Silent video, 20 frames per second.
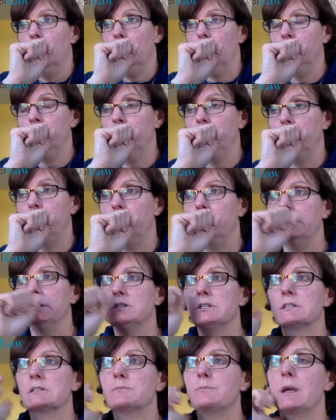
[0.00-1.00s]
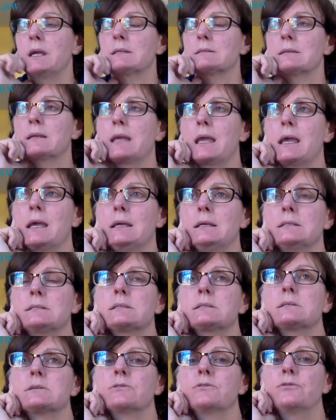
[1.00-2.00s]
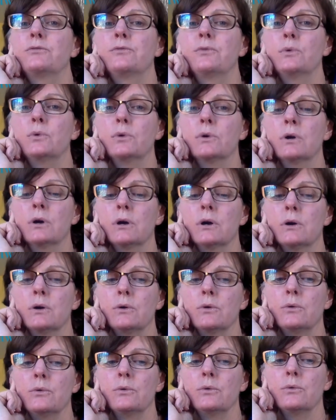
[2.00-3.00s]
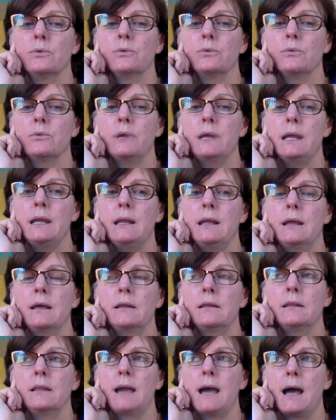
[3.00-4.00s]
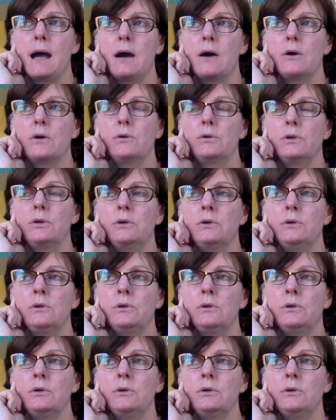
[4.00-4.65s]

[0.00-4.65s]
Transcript: it just makes a case for reading aloud,